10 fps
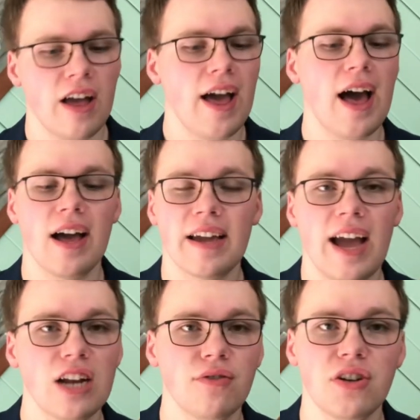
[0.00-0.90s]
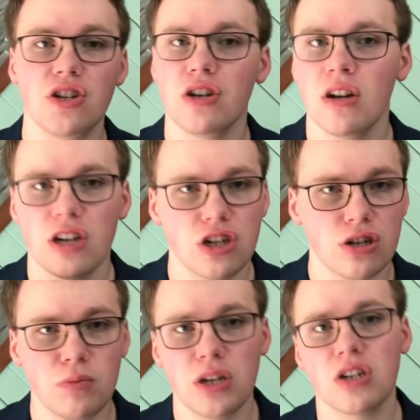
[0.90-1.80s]
Uh, Kadjevich
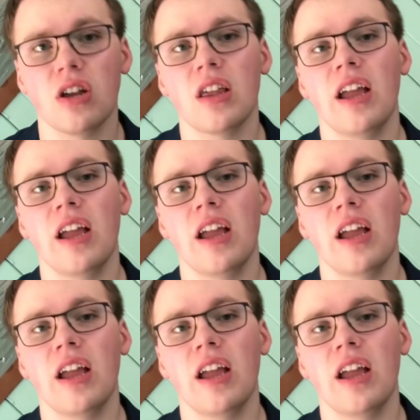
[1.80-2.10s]
should be a solid A